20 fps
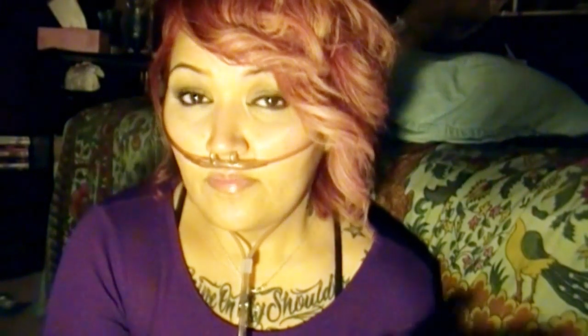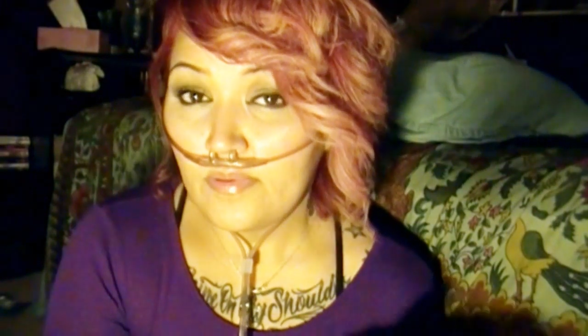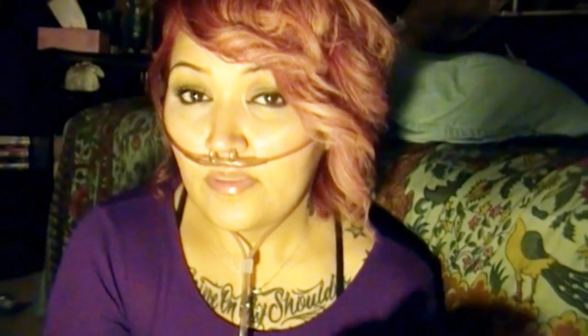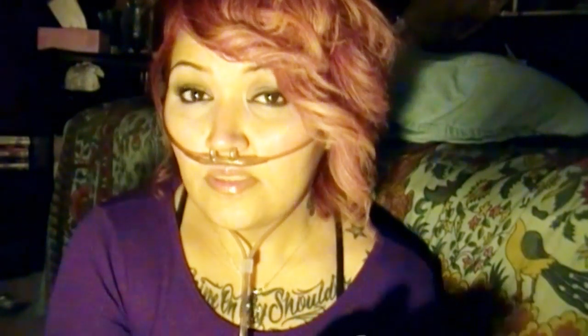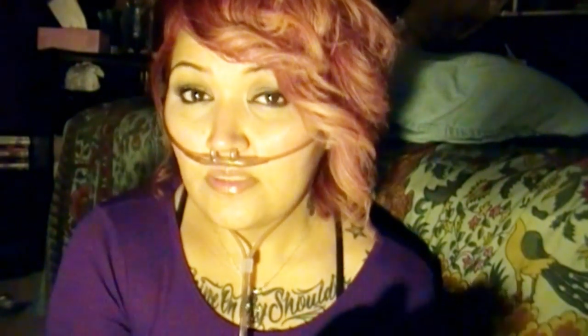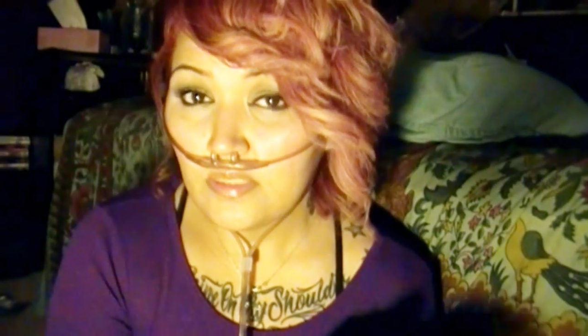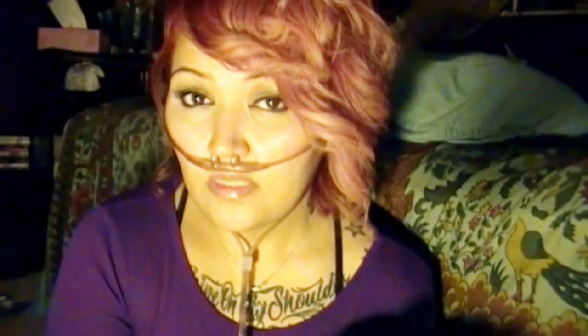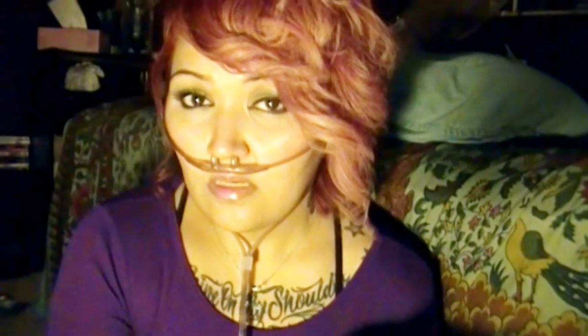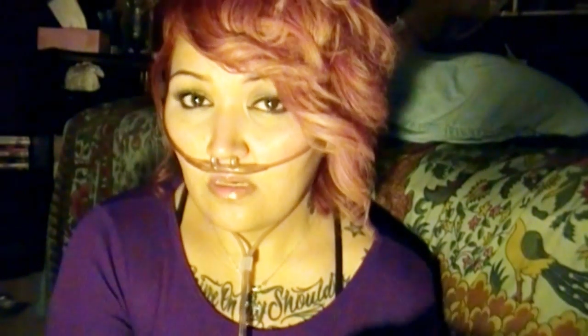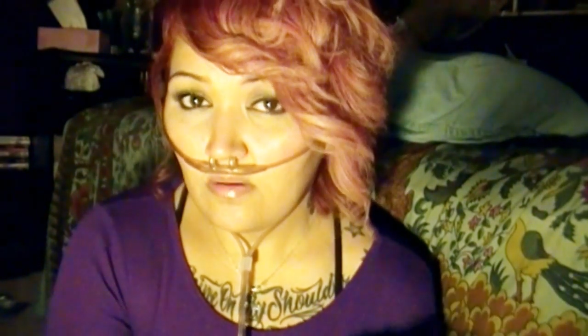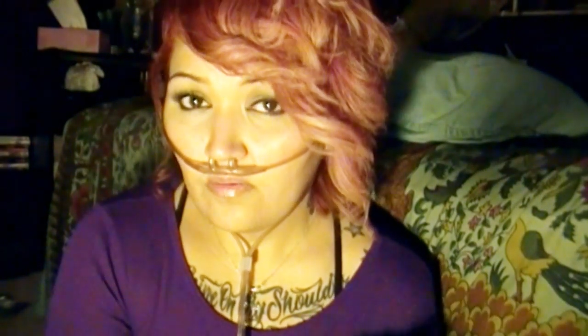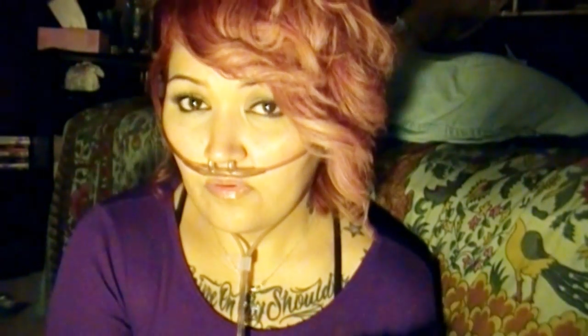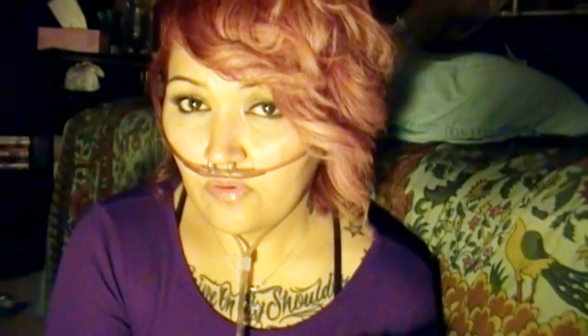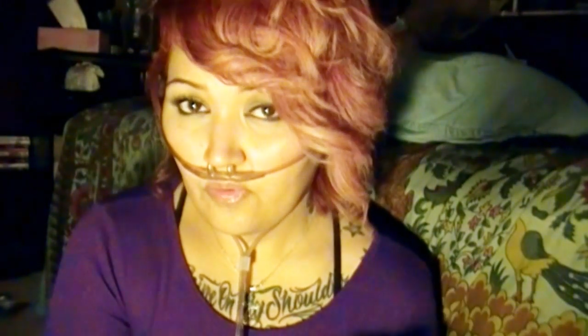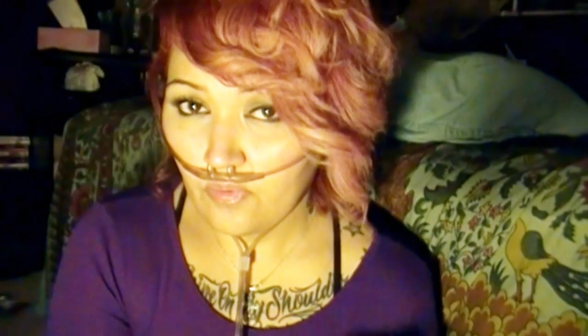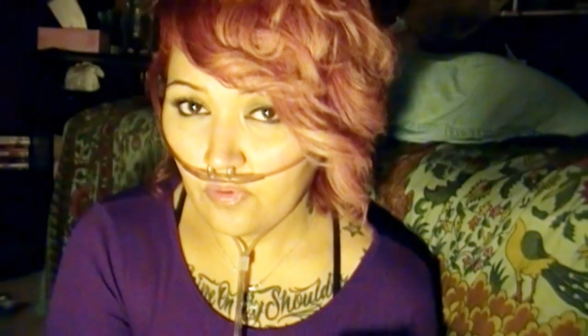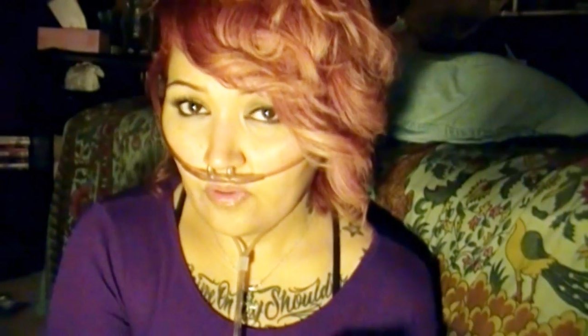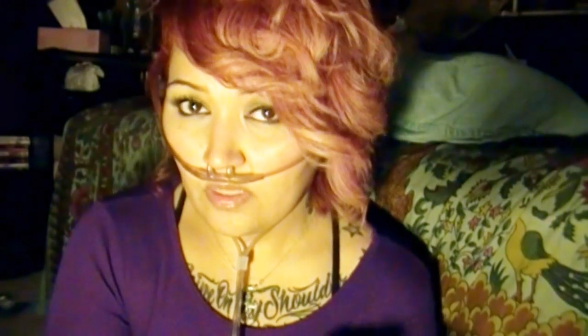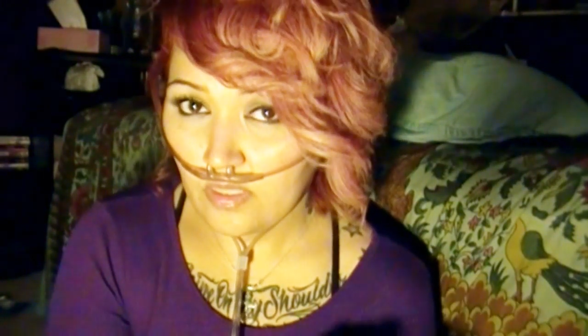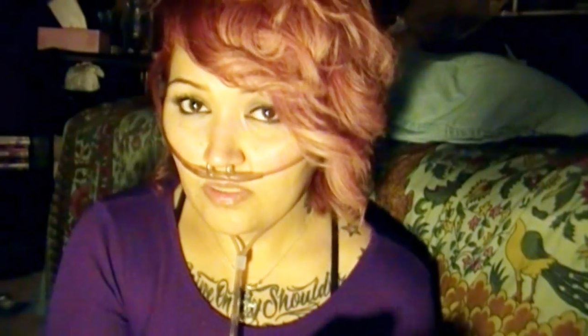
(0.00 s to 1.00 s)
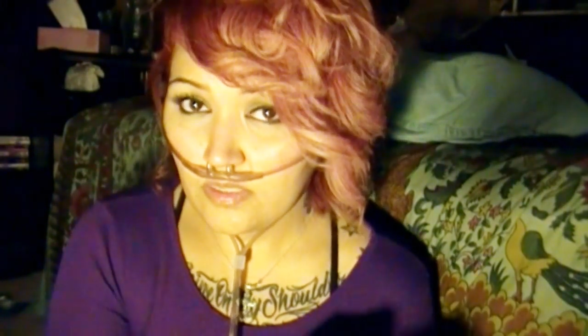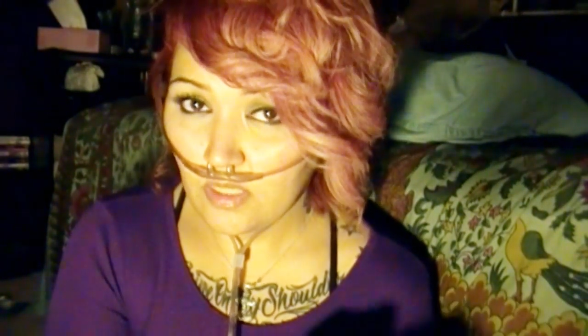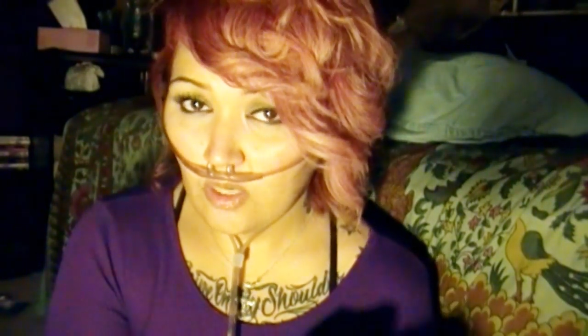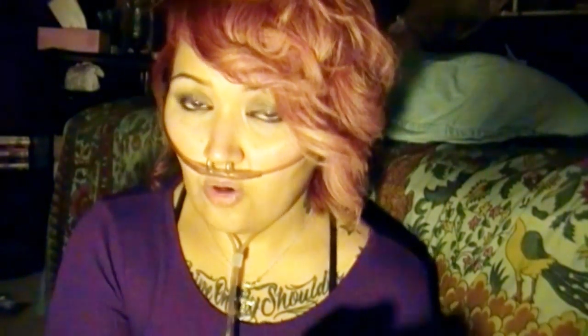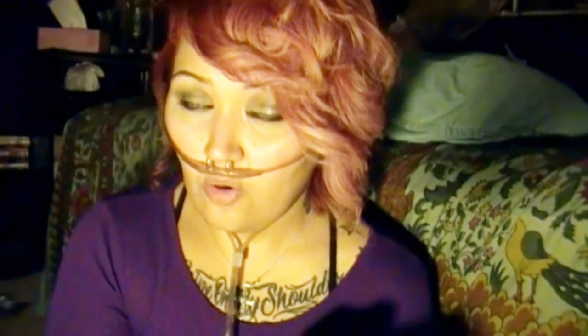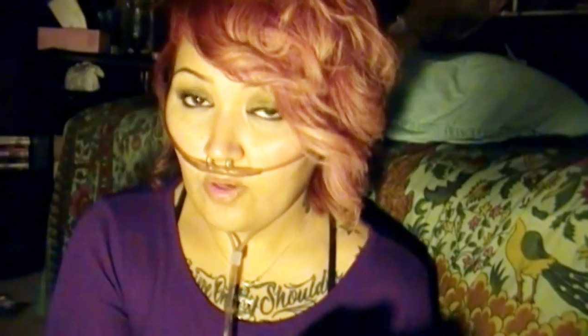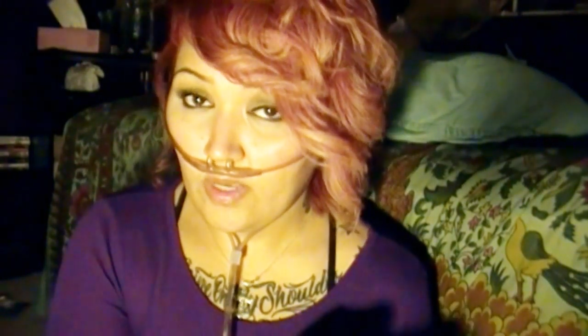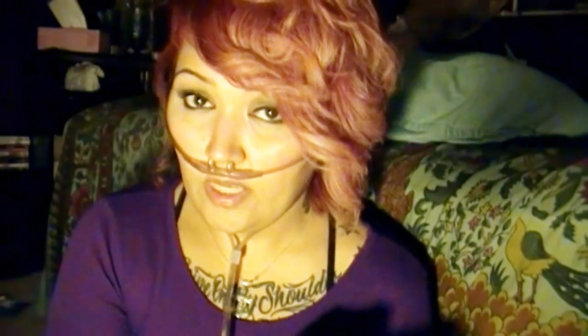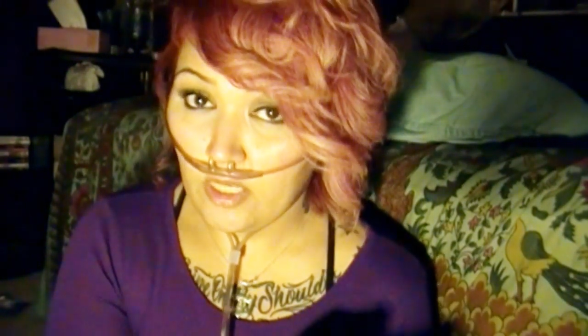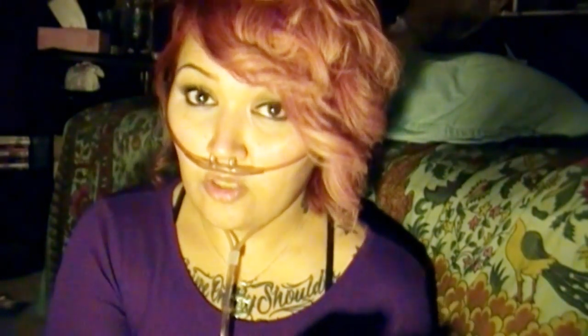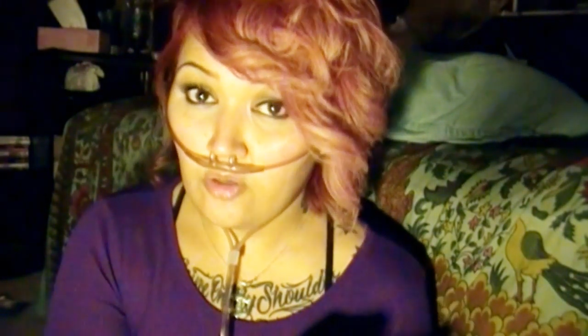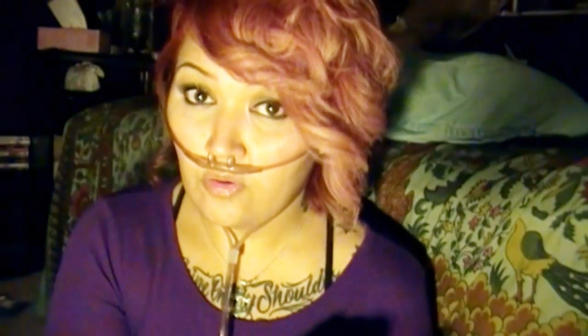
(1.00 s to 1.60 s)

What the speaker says: you have to be sick enough to where they say,